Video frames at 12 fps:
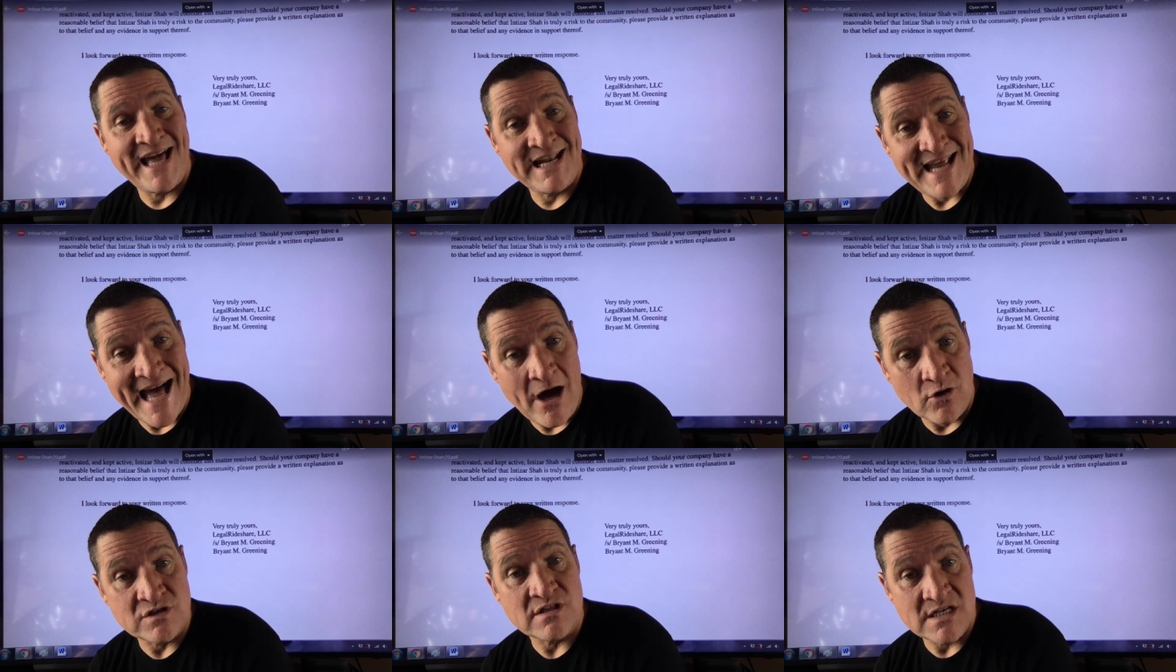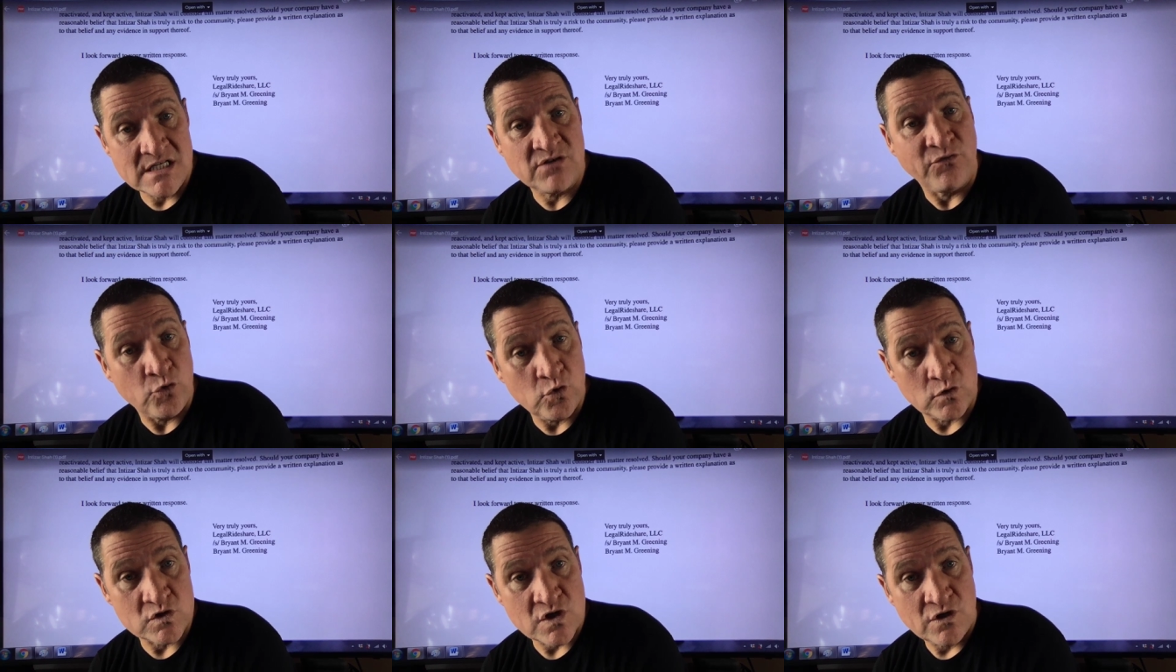and out these
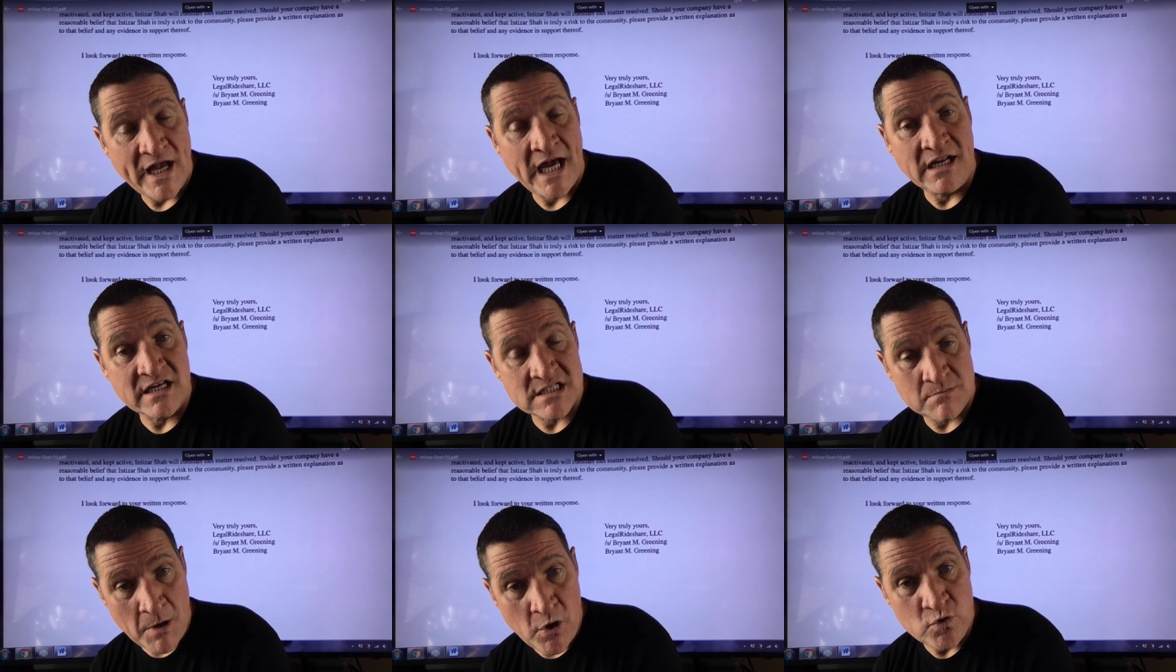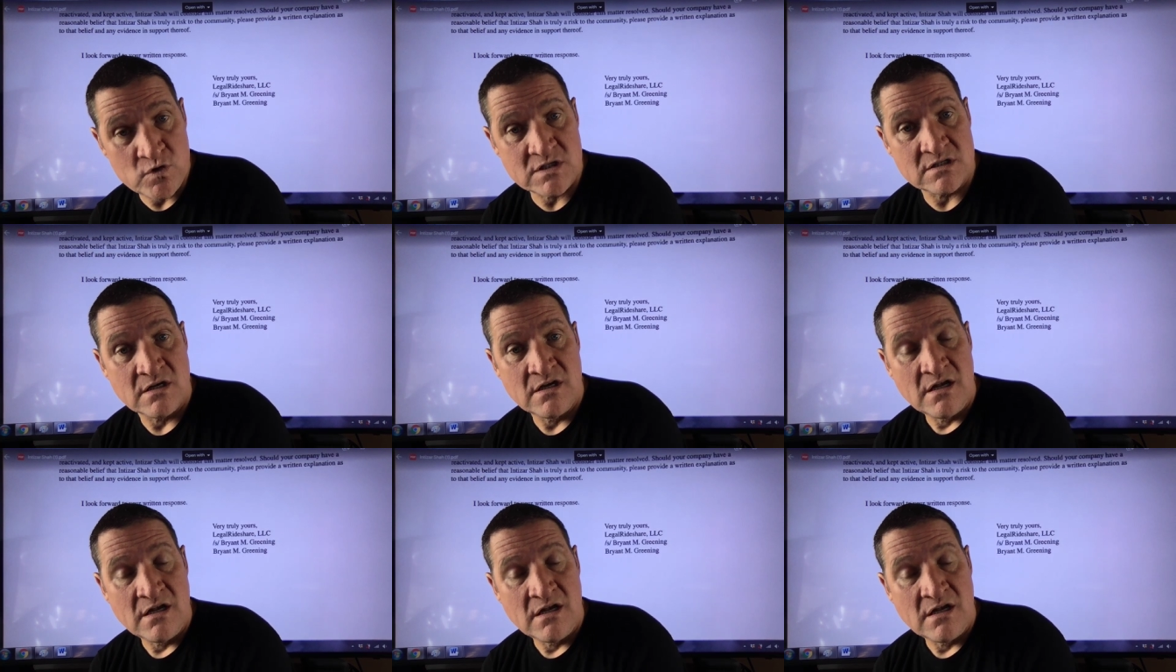fools and expose